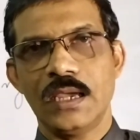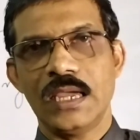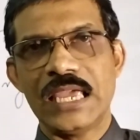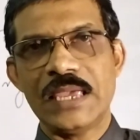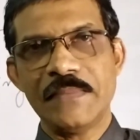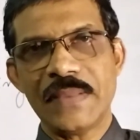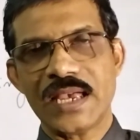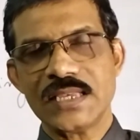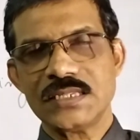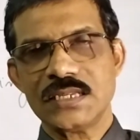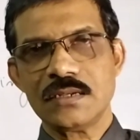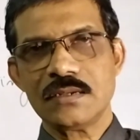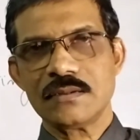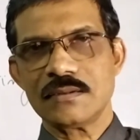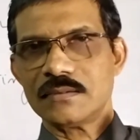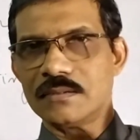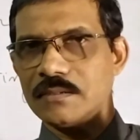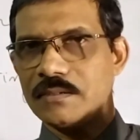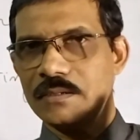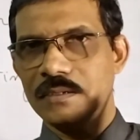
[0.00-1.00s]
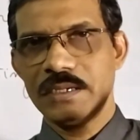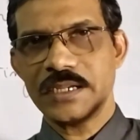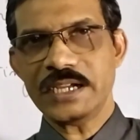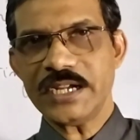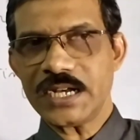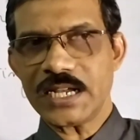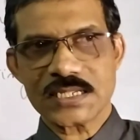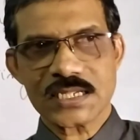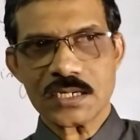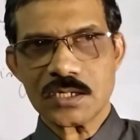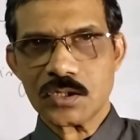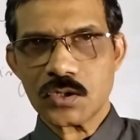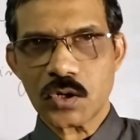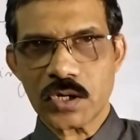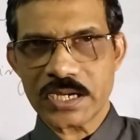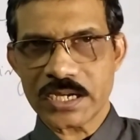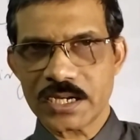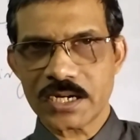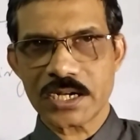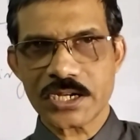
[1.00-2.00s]
Imagine he doesn't know
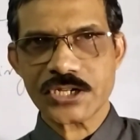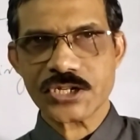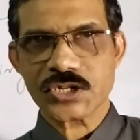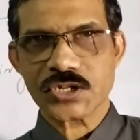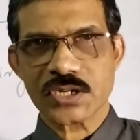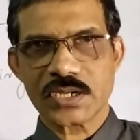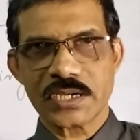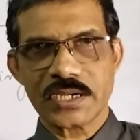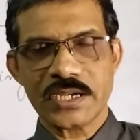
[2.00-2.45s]
English,